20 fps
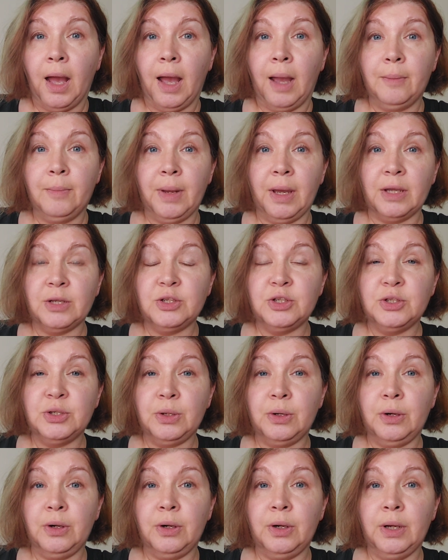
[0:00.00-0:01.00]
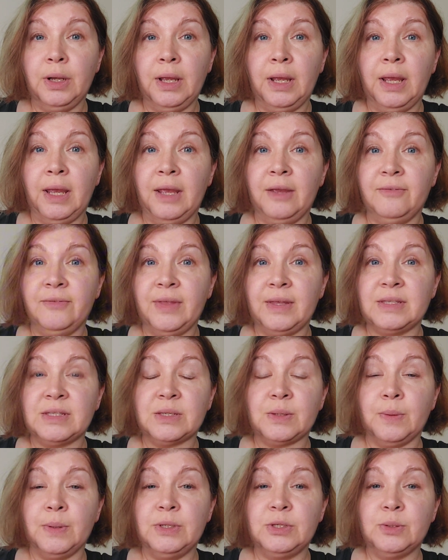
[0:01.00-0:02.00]
I'm not sure if that's
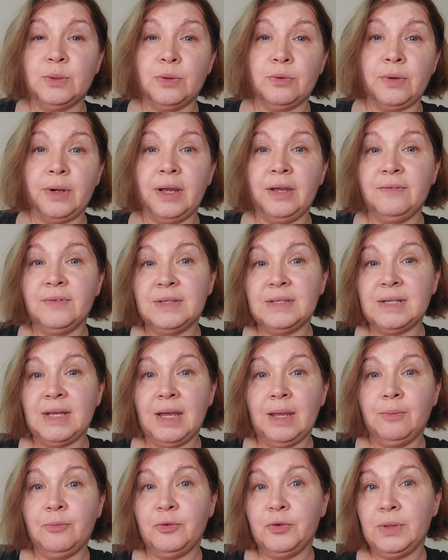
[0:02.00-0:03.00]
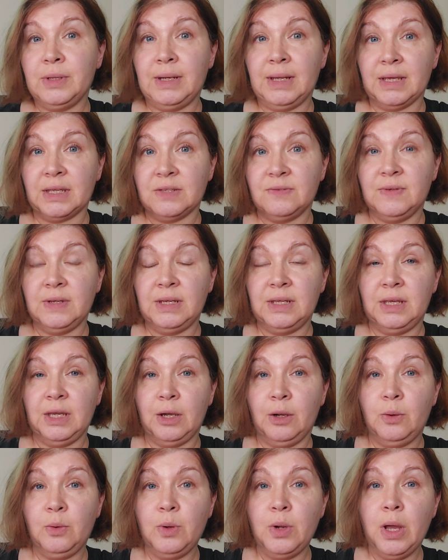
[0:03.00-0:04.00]
going to arrive in time for the next
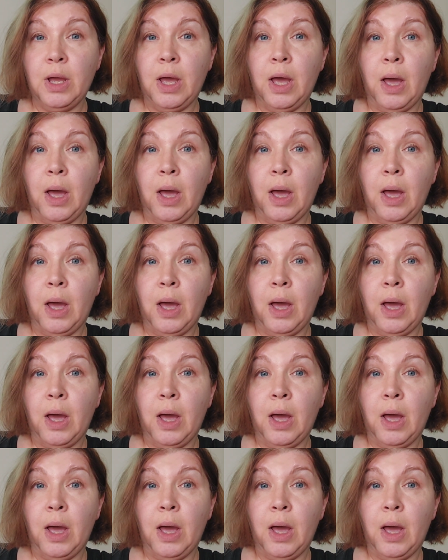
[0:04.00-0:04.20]
video,